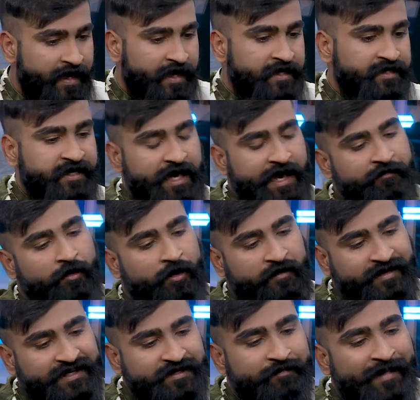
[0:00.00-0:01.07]
See, I've
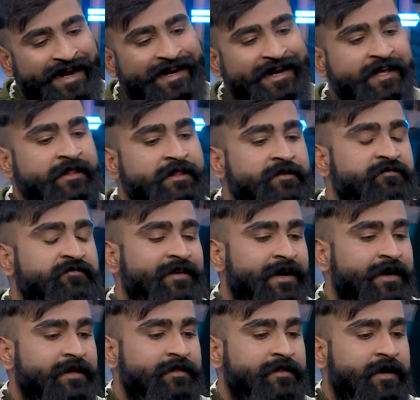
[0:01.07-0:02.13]
always maintained the
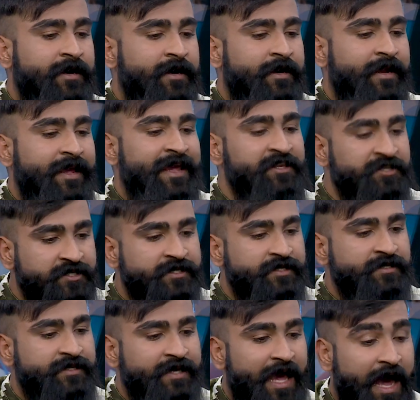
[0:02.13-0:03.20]
fact that
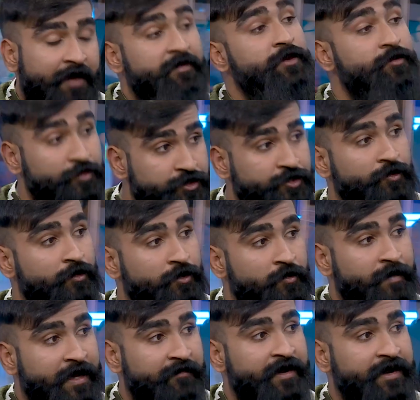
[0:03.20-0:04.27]
engineers have a huge role to
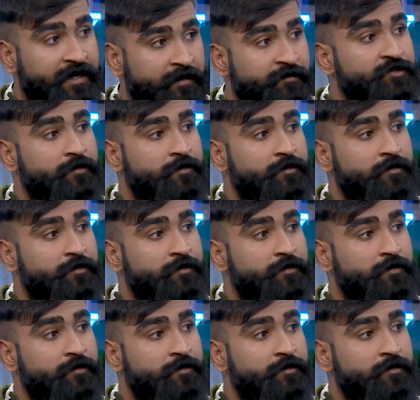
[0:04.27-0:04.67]
play when it comes to